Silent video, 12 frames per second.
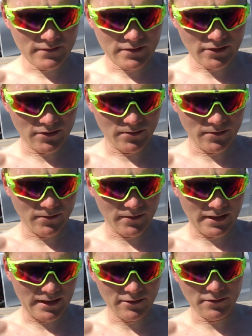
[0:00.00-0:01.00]
so
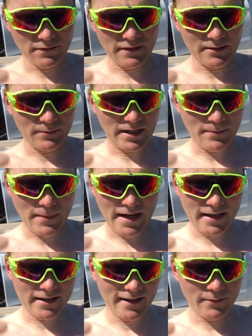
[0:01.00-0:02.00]
I don't feel my
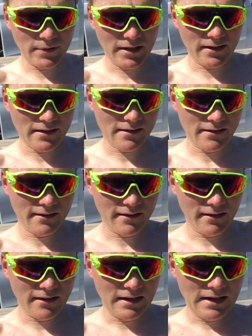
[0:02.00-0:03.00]
mind have been
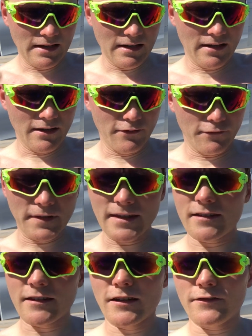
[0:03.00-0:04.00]

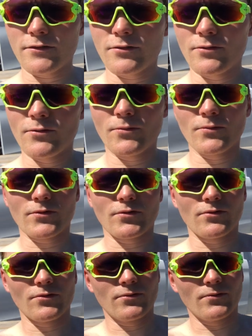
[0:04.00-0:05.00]
fit enough to
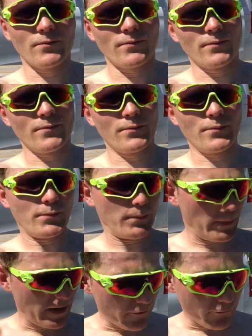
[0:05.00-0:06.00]

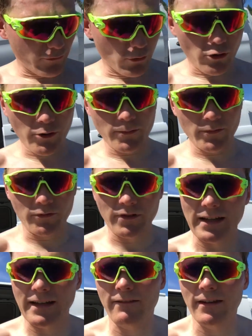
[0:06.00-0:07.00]
perform on the
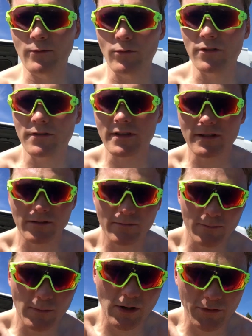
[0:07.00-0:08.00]
level I want in
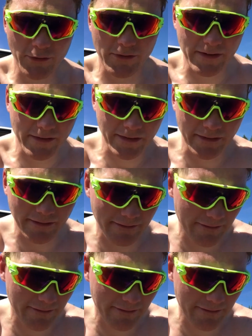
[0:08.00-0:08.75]
motor racing.